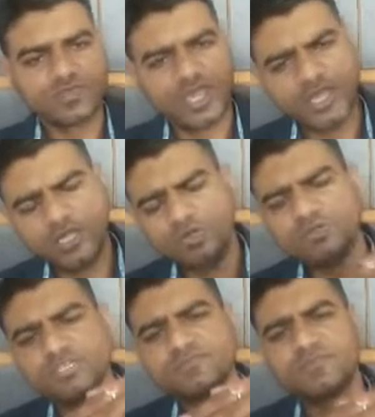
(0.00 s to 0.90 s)
and due to
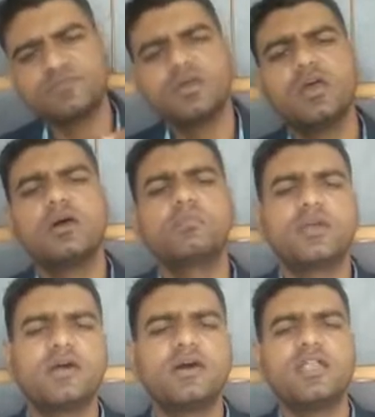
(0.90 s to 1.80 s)
this
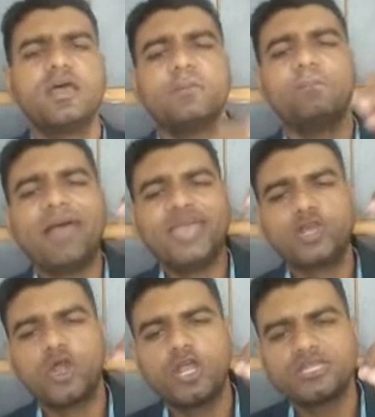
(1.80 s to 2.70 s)
cover
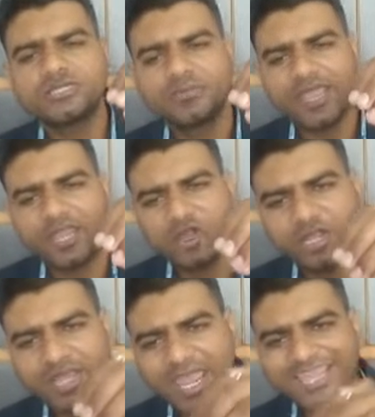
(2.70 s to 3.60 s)
microorganism
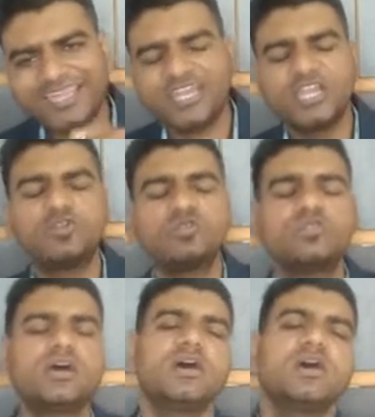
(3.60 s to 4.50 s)
cannot enter into
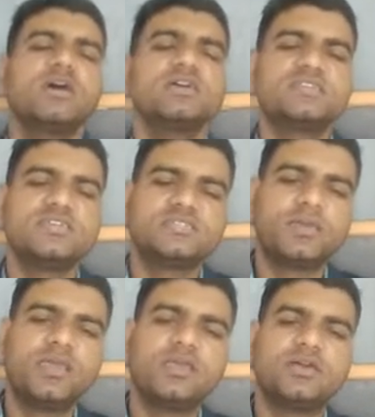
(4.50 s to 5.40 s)
the
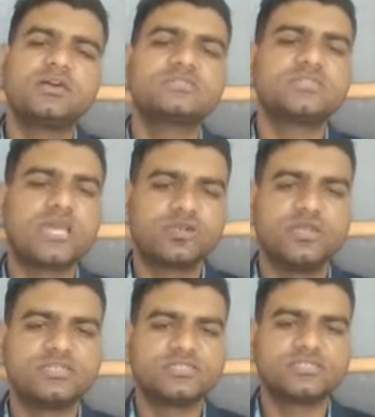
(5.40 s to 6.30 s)
systemic
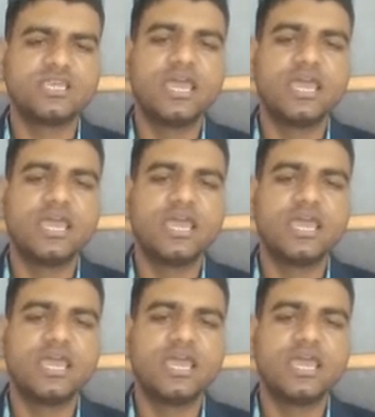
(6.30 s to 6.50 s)
circulations.